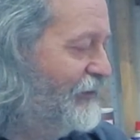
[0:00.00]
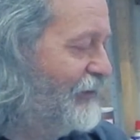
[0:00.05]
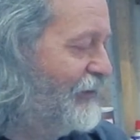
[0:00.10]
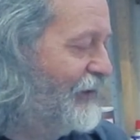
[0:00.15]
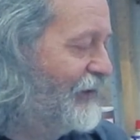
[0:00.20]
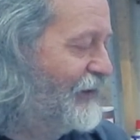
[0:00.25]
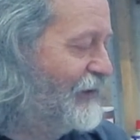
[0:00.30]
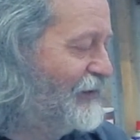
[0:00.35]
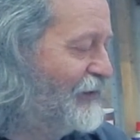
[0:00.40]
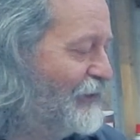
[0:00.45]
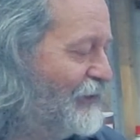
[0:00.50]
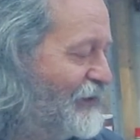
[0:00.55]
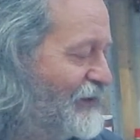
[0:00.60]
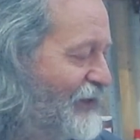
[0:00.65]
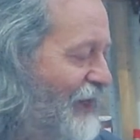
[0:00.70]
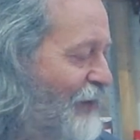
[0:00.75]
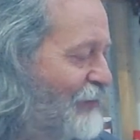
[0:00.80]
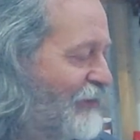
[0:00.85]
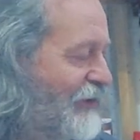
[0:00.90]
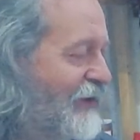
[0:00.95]
I can do the
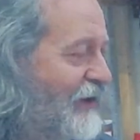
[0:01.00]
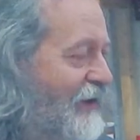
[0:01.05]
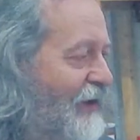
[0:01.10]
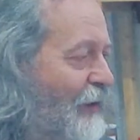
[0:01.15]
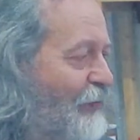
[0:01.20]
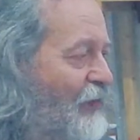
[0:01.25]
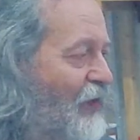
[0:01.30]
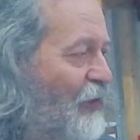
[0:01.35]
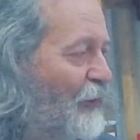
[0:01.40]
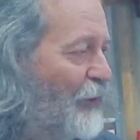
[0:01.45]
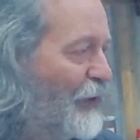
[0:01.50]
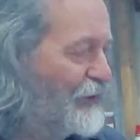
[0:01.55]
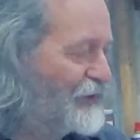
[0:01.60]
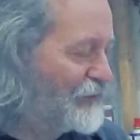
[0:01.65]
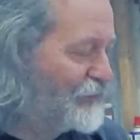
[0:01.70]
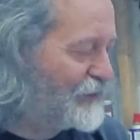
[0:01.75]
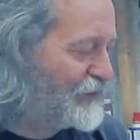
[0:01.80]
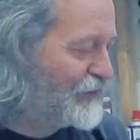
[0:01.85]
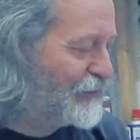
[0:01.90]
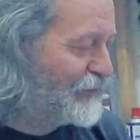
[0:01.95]
same thing again with the
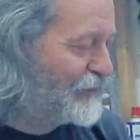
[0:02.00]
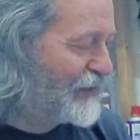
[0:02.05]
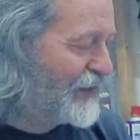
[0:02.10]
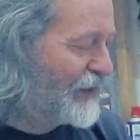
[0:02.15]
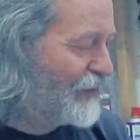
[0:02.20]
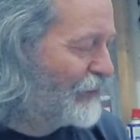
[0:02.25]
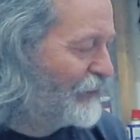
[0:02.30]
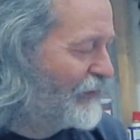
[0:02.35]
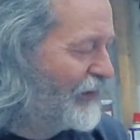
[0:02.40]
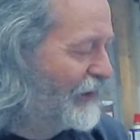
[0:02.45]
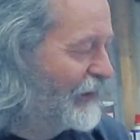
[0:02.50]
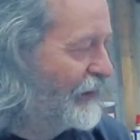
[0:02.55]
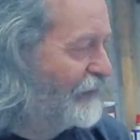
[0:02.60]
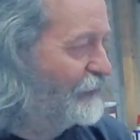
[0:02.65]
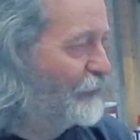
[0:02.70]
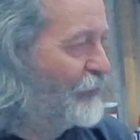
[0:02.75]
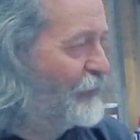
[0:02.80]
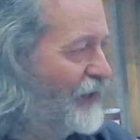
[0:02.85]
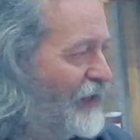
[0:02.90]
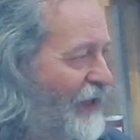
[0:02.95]
bottom two now. That
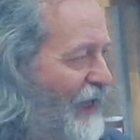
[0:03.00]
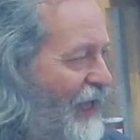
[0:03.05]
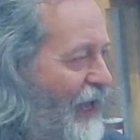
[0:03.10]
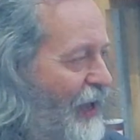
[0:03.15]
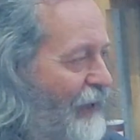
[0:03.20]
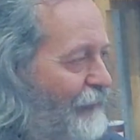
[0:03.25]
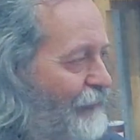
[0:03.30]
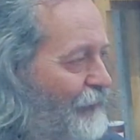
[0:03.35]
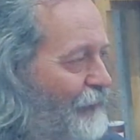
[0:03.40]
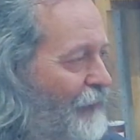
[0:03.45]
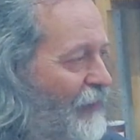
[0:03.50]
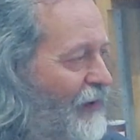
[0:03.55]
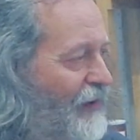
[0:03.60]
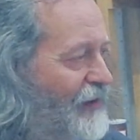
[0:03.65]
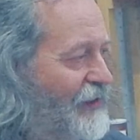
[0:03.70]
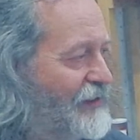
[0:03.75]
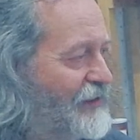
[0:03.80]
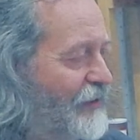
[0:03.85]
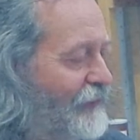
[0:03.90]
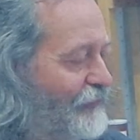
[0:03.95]
gives me my F
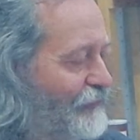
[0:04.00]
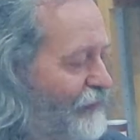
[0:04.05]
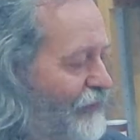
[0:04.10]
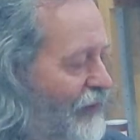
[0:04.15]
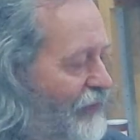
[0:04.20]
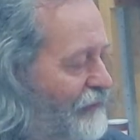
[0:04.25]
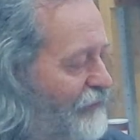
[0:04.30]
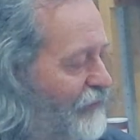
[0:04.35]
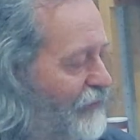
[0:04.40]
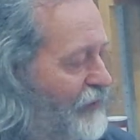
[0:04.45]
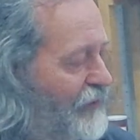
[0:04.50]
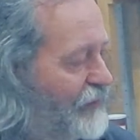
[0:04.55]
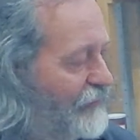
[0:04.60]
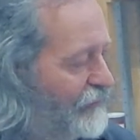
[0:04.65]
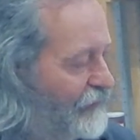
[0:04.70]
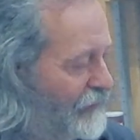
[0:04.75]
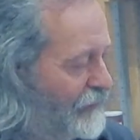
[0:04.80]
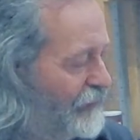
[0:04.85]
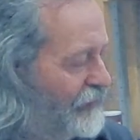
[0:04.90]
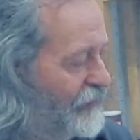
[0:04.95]
minor 7 flat
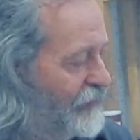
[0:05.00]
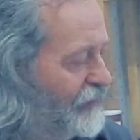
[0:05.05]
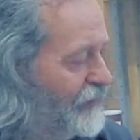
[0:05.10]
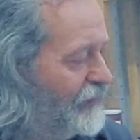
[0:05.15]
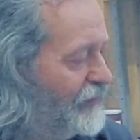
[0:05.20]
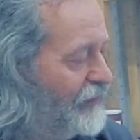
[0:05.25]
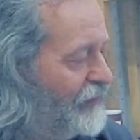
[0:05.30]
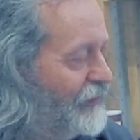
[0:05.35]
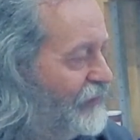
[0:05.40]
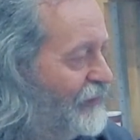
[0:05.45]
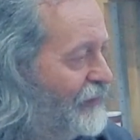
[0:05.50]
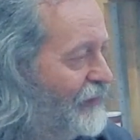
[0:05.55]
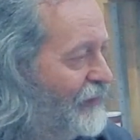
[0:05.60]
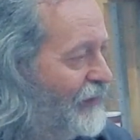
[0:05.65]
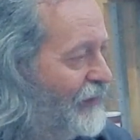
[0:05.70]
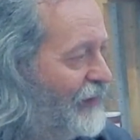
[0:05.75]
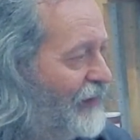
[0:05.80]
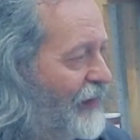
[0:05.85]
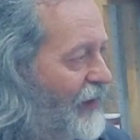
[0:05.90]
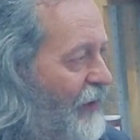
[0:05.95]
5,
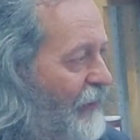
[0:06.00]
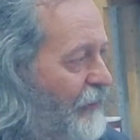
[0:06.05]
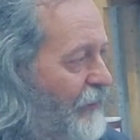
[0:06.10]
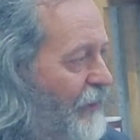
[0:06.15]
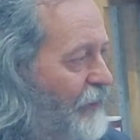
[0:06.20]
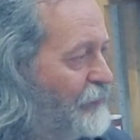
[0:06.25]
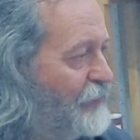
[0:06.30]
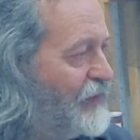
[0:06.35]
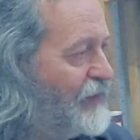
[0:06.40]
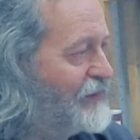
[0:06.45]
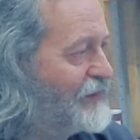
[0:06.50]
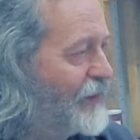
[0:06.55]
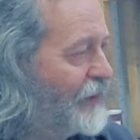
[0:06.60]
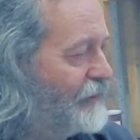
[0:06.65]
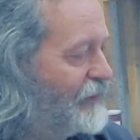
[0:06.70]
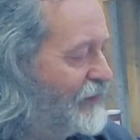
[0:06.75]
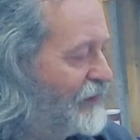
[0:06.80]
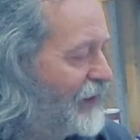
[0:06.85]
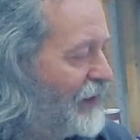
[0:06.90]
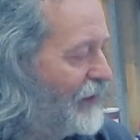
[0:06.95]
and then
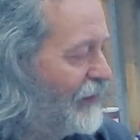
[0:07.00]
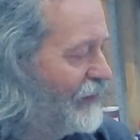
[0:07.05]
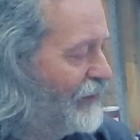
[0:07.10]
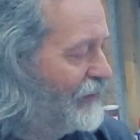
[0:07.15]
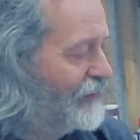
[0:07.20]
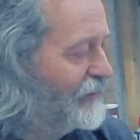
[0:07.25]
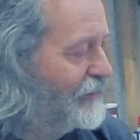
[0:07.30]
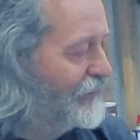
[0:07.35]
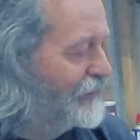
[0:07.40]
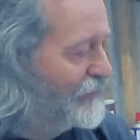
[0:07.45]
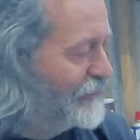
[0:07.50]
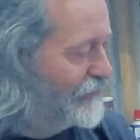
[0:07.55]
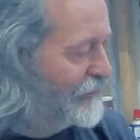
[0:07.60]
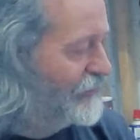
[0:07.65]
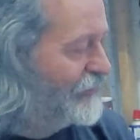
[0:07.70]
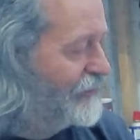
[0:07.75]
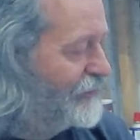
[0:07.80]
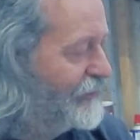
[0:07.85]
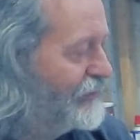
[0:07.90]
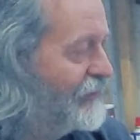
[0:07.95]
B7 again.
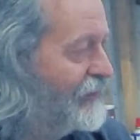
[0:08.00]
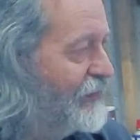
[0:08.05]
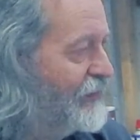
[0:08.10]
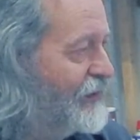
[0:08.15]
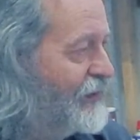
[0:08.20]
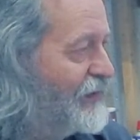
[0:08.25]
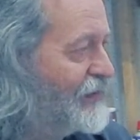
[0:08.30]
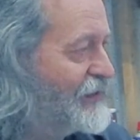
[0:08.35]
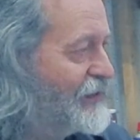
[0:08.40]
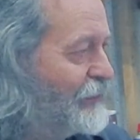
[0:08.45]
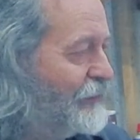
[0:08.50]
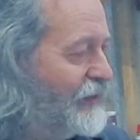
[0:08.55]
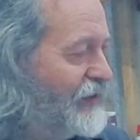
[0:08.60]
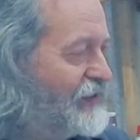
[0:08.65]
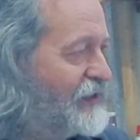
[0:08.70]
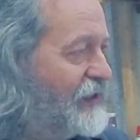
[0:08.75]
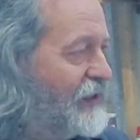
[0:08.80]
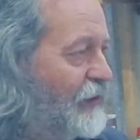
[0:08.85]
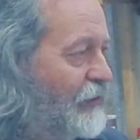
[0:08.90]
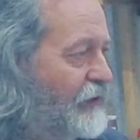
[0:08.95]
So I
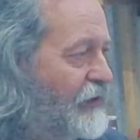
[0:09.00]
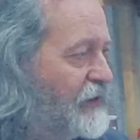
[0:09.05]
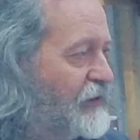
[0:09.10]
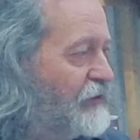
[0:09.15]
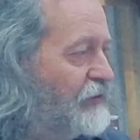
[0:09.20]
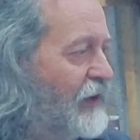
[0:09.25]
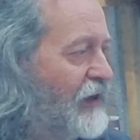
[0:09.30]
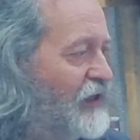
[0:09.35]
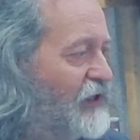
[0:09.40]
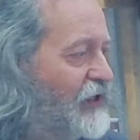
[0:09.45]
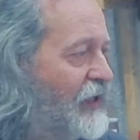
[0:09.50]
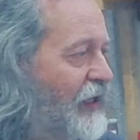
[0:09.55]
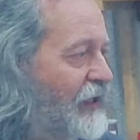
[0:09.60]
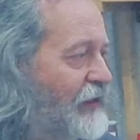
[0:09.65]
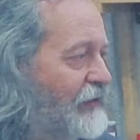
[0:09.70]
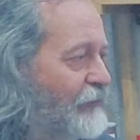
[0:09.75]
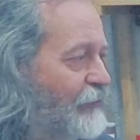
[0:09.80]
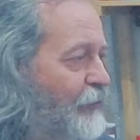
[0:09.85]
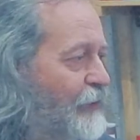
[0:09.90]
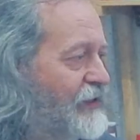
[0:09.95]
actually got this great
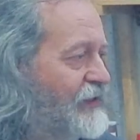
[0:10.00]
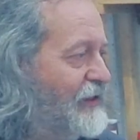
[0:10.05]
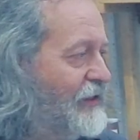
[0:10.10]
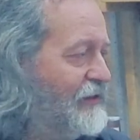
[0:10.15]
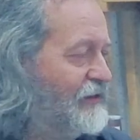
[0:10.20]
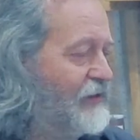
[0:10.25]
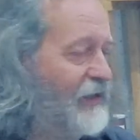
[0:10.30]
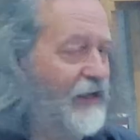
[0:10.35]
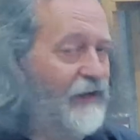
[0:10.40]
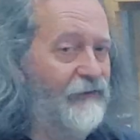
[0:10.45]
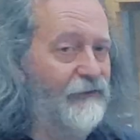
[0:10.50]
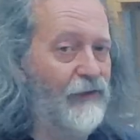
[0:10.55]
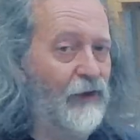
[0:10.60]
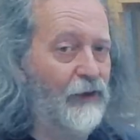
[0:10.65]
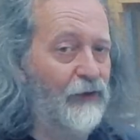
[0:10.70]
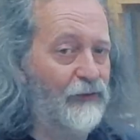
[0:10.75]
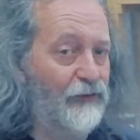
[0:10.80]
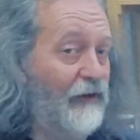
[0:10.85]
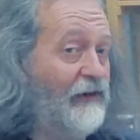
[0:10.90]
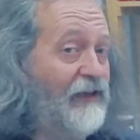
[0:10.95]
chain of voicings that
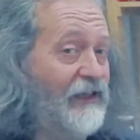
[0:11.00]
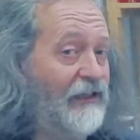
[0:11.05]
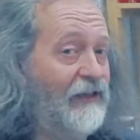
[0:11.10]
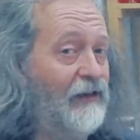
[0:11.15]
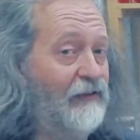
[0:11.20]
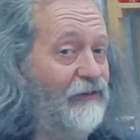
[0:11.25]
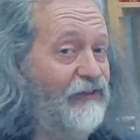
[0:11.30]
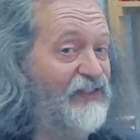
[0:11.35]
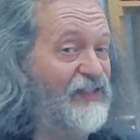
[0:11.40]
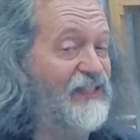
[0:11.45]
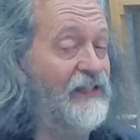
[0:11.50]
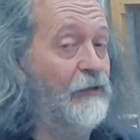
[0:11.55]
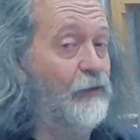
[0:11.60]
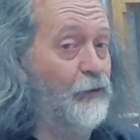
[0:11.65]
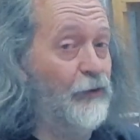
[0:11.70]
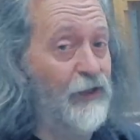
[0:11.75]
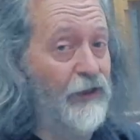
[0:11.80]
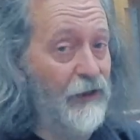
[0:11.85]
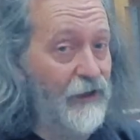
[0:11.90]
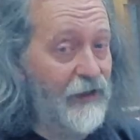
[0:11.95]
involves very little physical
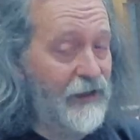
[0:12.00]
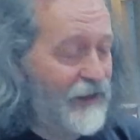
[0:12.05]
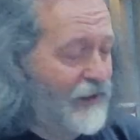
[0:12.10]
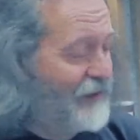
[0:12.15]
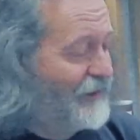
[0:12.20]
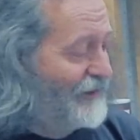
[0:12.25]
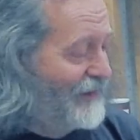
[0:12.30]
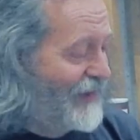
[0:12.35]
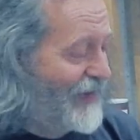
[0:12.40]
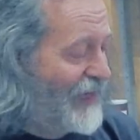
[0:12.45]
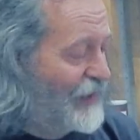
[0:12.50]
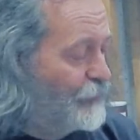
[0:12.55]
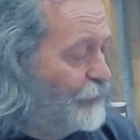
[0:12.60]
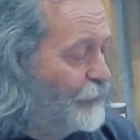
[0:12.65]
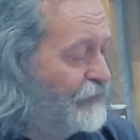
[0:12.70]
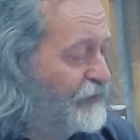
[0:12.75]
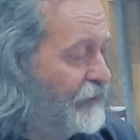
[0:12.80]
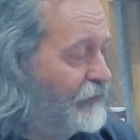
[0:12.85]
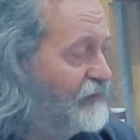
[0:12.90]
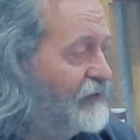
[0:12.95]
work and
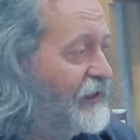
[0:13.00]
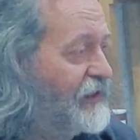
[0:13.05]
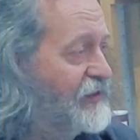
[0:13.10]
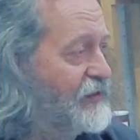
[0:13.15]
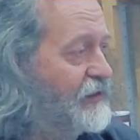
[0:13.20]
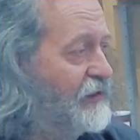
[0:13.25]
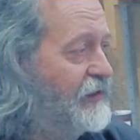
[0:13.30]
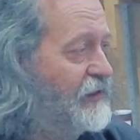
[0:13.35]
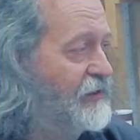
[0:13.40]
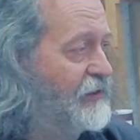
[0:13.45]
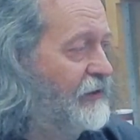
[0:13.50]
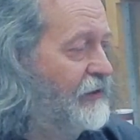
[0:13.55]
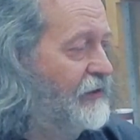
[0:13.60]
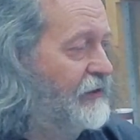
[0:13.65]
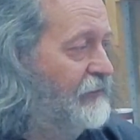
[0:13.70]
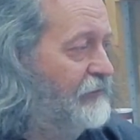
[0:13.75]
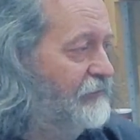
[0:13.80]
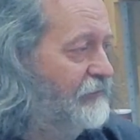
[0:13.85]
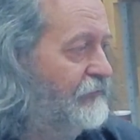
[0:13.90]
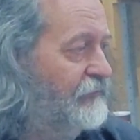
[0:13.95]
also links
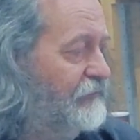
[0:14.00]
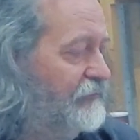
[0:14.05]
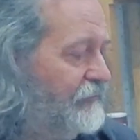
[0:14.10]
nicely. And